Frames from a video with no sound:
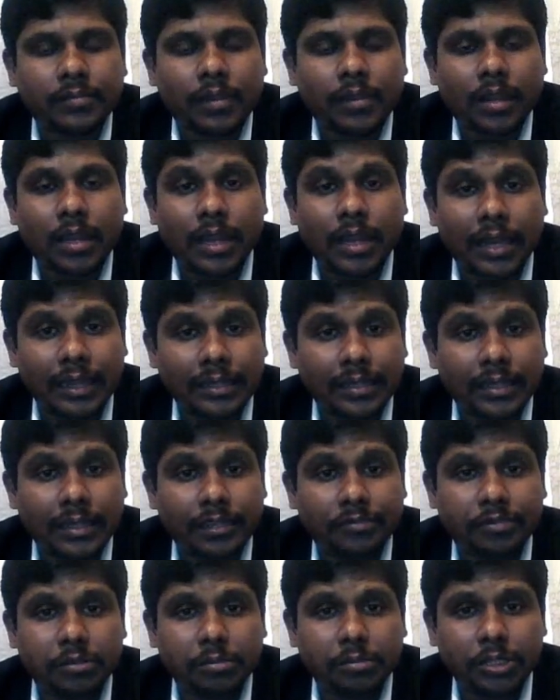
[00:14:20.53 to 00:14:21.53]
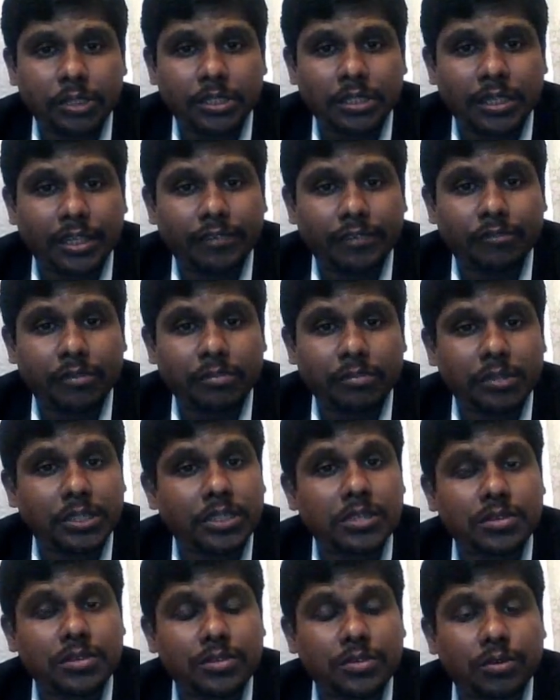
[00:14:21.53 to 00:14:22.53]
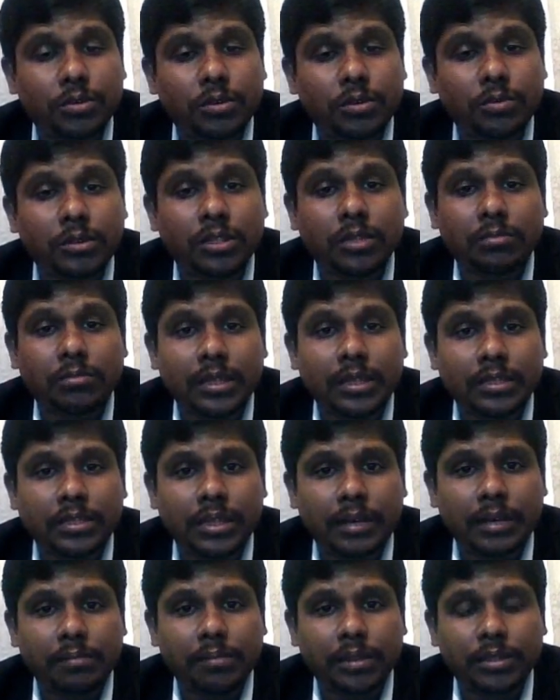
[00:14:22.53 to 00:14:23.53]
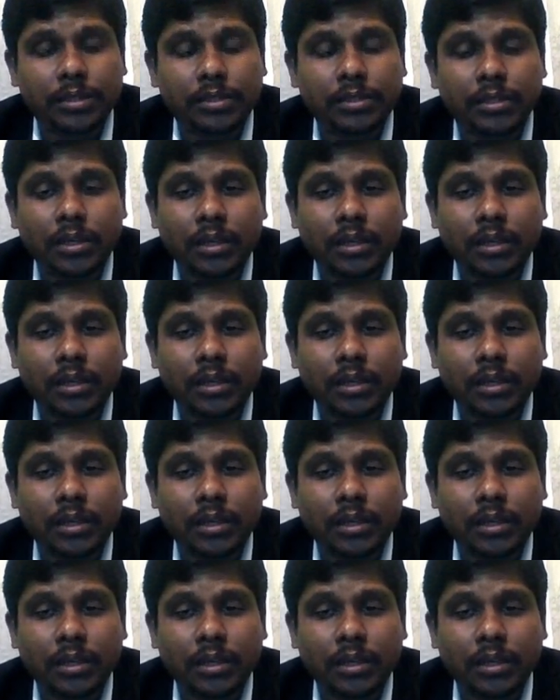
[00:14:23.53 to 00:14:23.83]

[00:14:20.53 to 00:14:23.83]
collect the information. The information is stored within my tablet.